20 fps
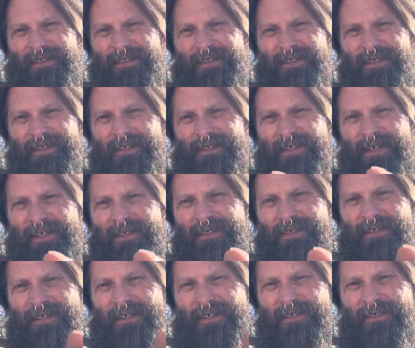this side is
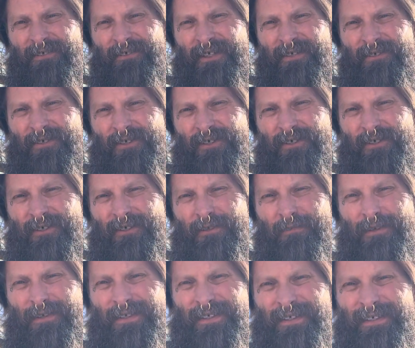not ground sharp.
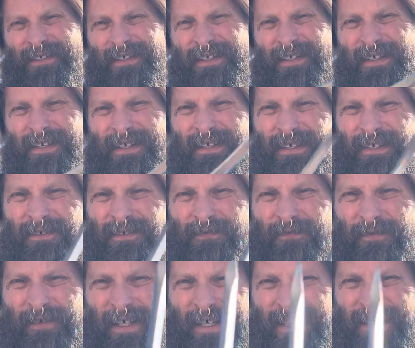In
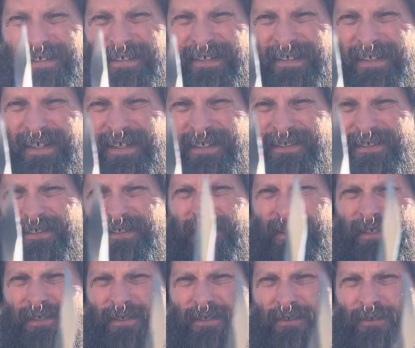fact, it has a
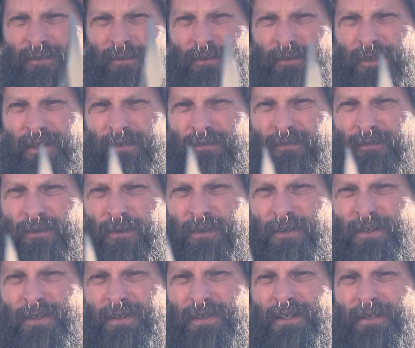nice little
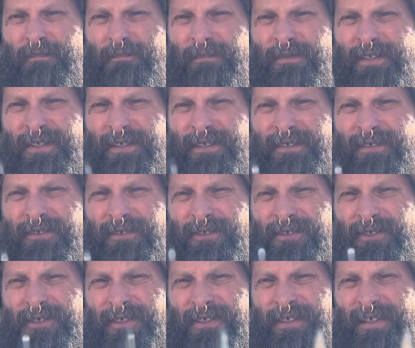reinforced tip there.
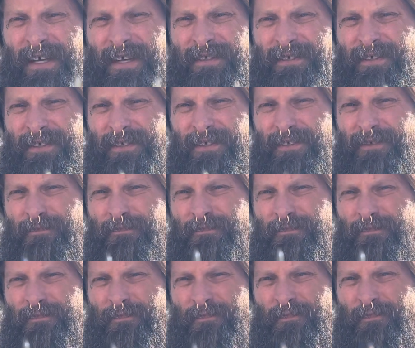Just that tip.
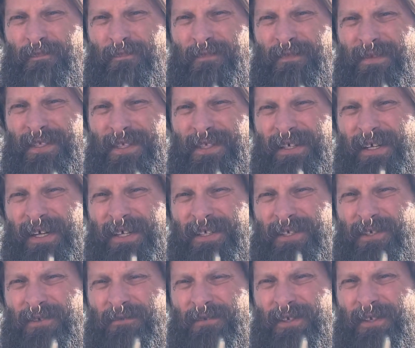It's nice
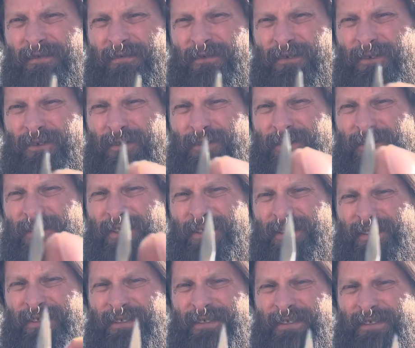and reinforced.
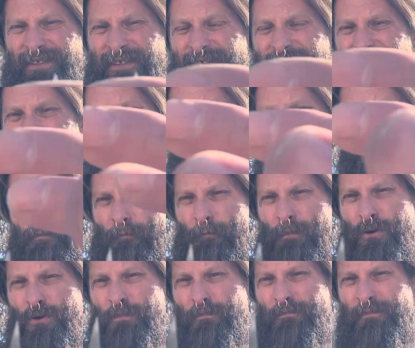Look at that.
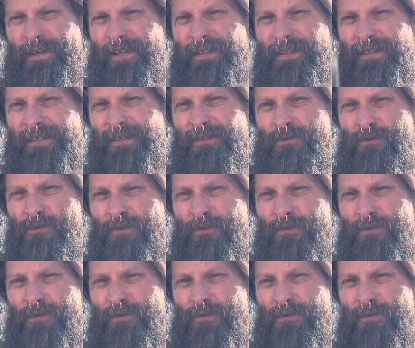Boop, and then